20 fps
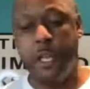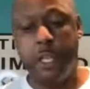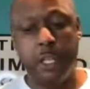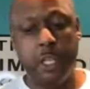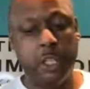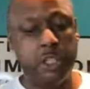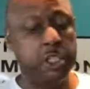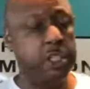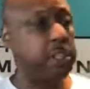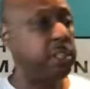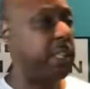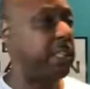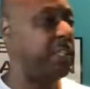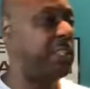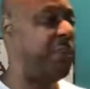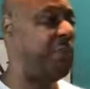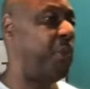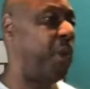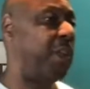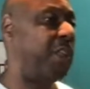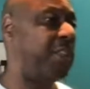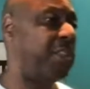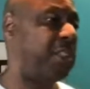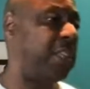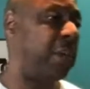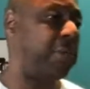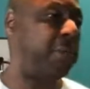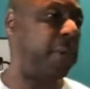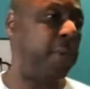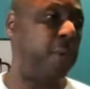Because she said she wanted
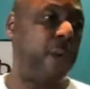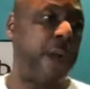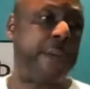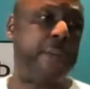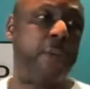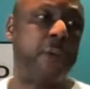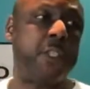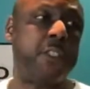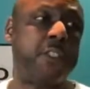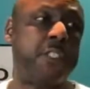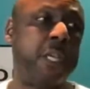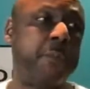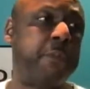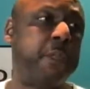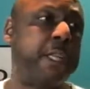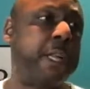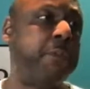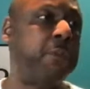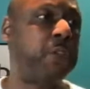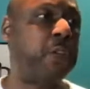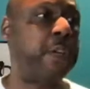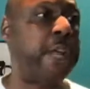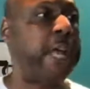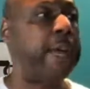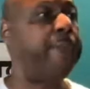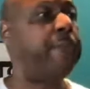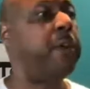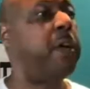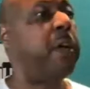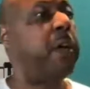something. My wife wanted something that was going to
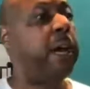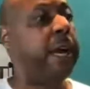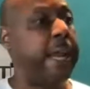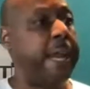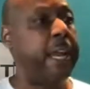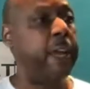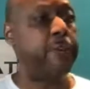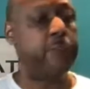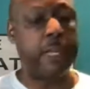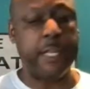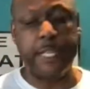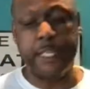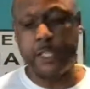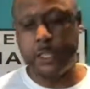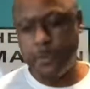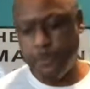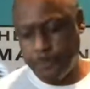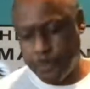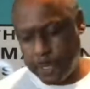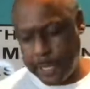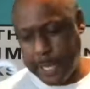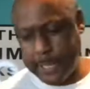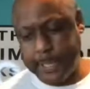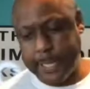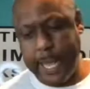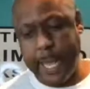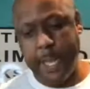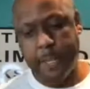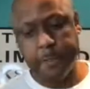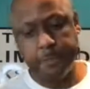have an ink release like
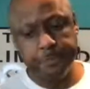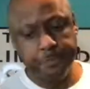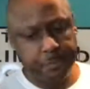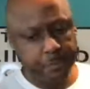that.